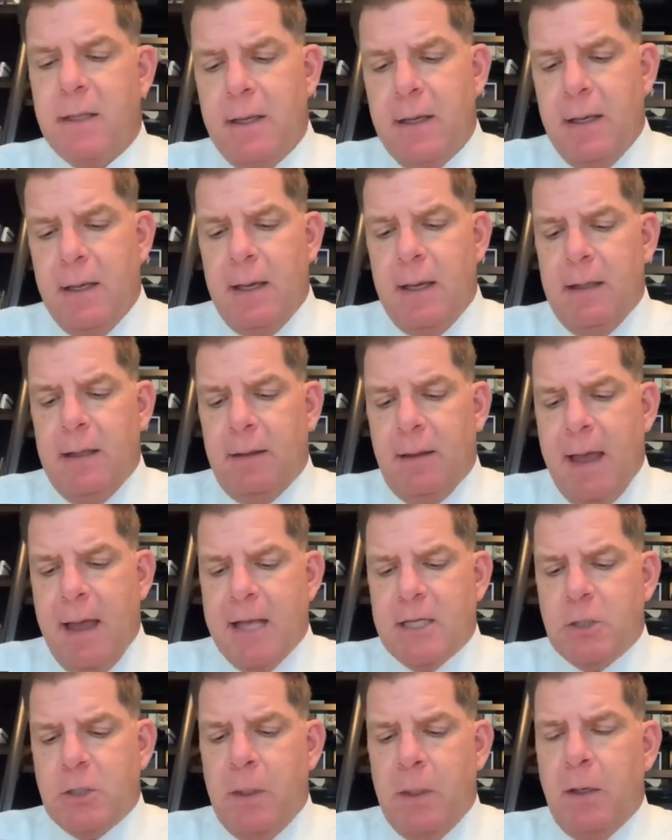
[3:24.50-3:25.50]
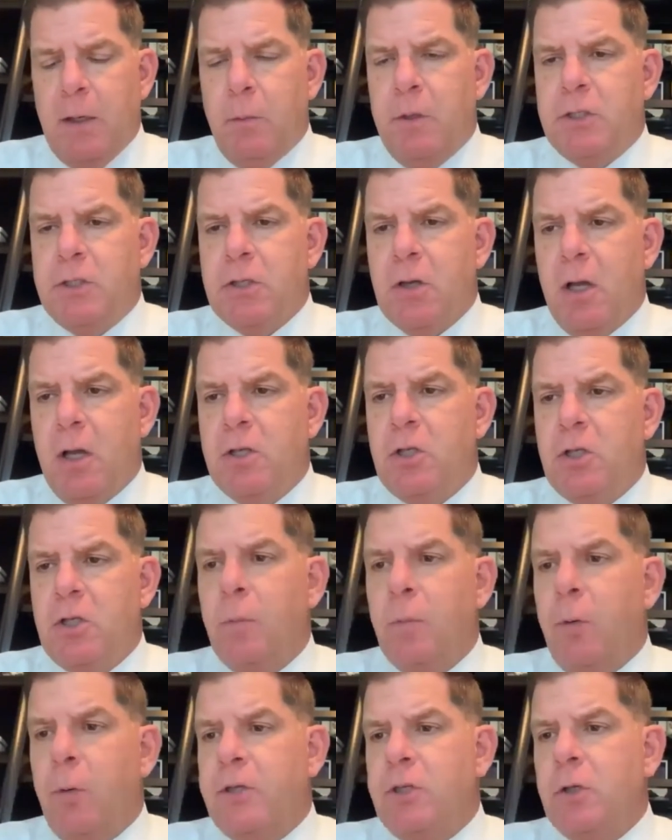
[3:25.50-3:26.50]
And last week we saw
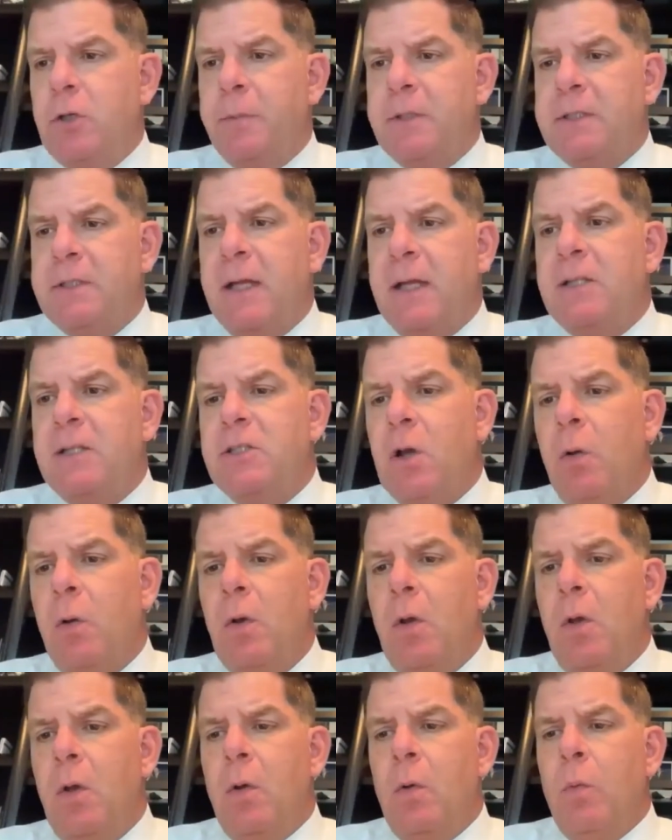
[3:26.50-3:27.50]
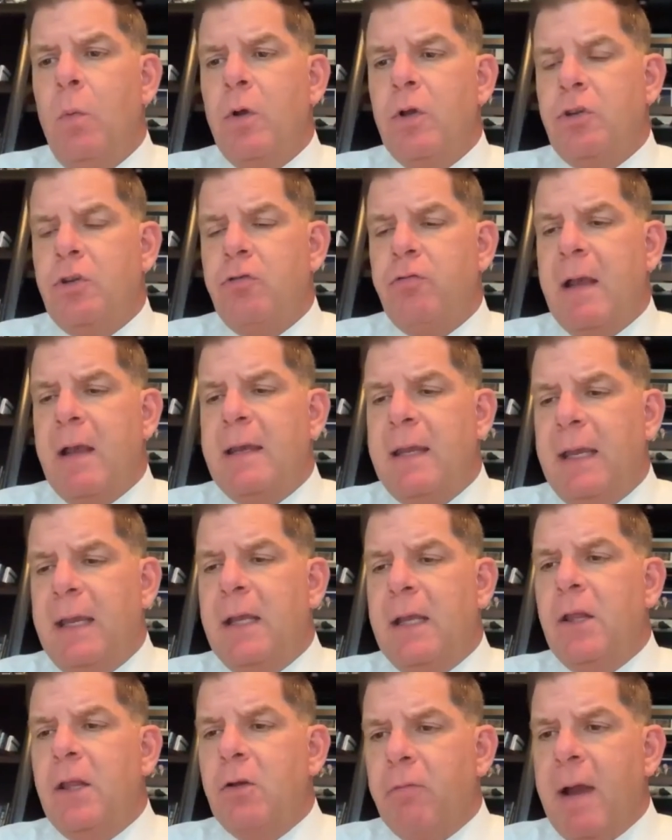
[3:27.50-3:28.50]
2.2%. So we're trending
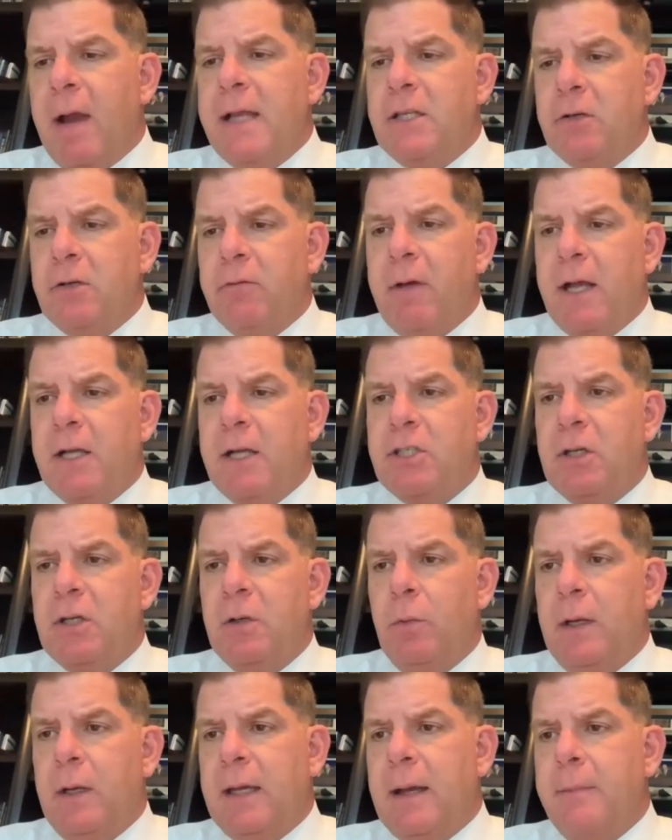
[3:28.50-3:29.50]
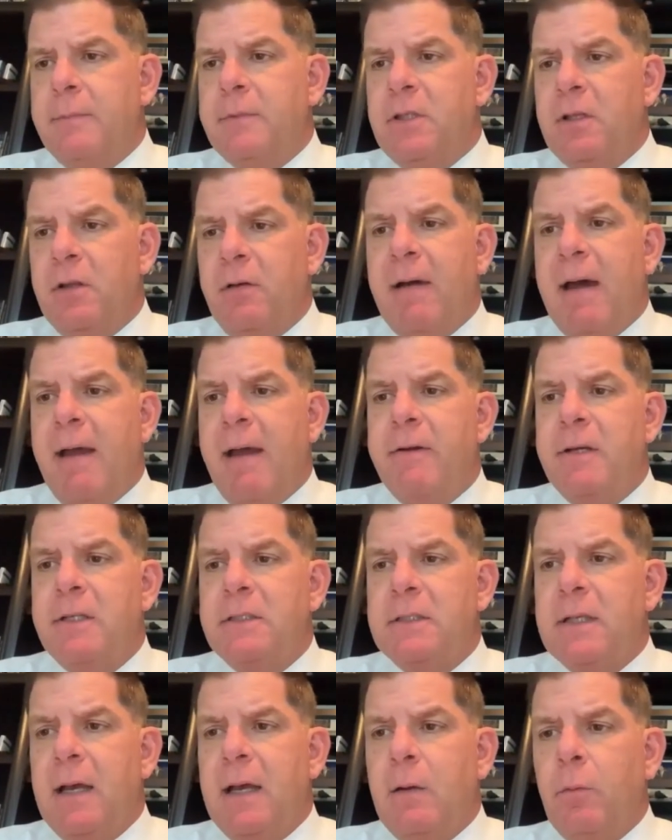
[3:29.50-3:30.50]
in the right direction when it comes to the virus.